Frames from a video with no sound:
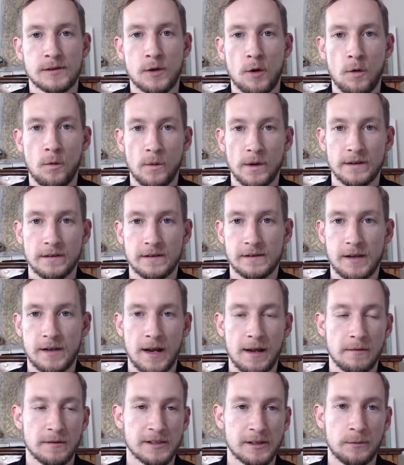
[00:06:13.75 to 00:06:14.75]
So when
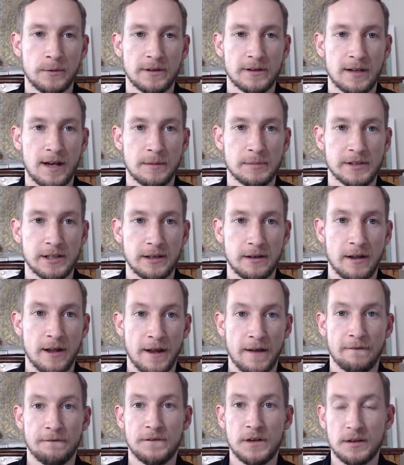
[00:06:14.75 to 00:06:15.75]
someone types in
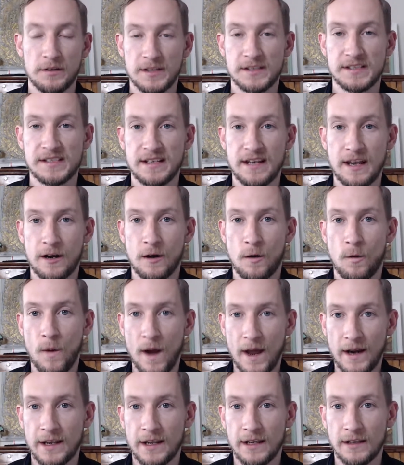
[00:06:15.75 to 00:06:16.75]
Villa Siena
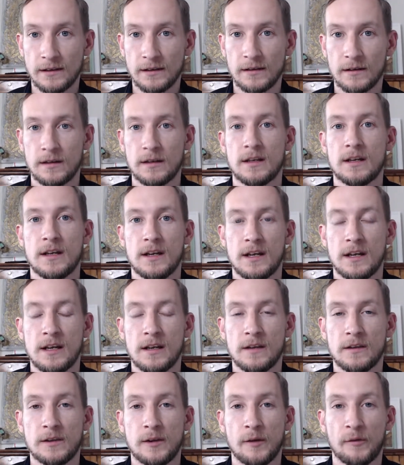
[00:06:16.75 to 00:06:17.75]
wedding,
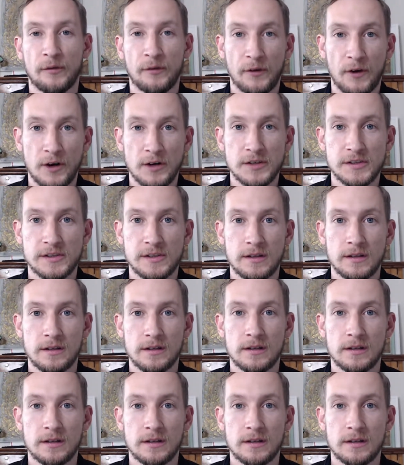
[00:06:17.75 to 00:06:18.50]
the first